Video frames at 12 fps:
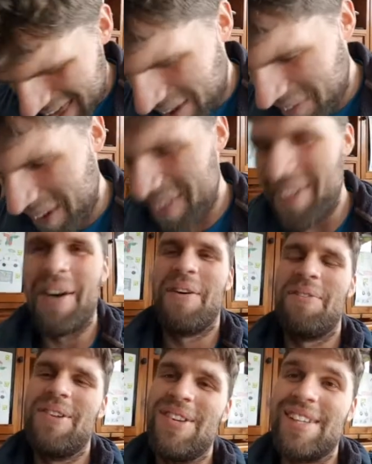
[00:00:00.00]
even though
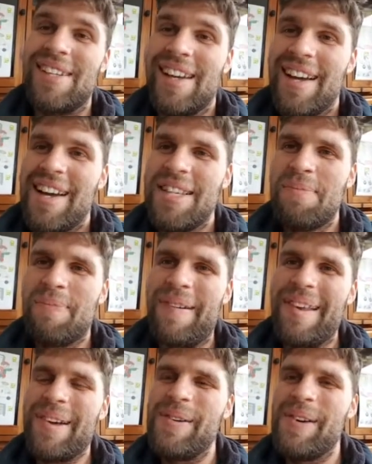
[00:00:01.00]
I'm losing, it's a
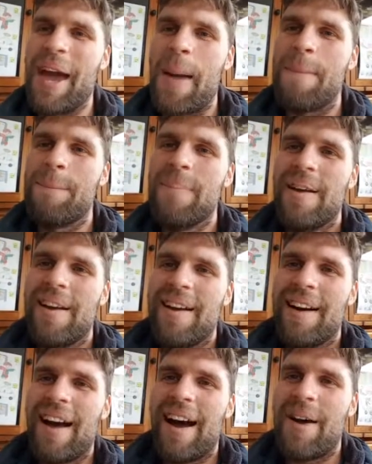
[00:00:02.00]
pretty cool game.
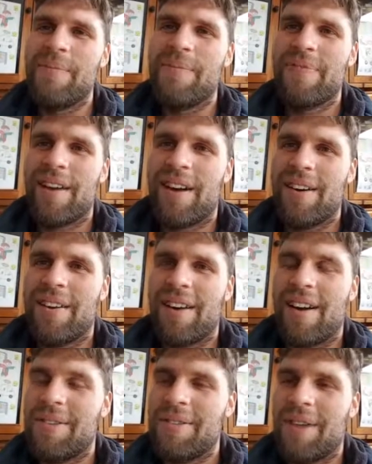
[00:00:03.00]
Um, I,
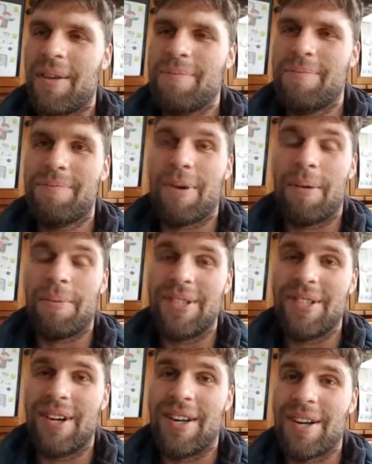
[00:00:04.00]
I, I
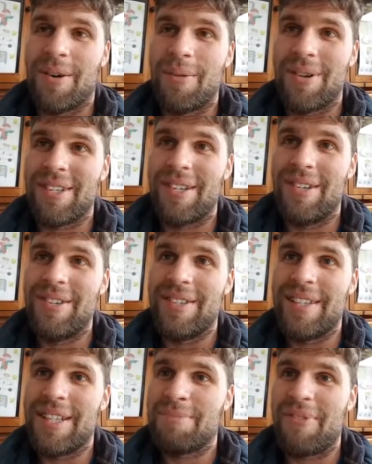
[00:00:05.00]
promise you guys, I wasn't
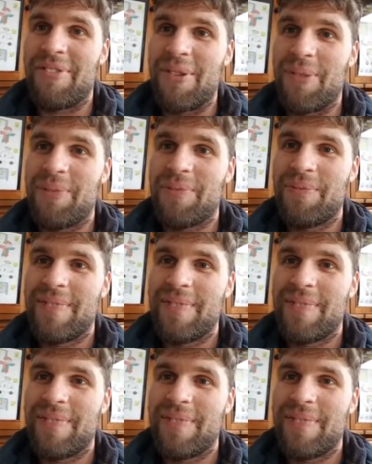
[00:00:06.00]
losing this before.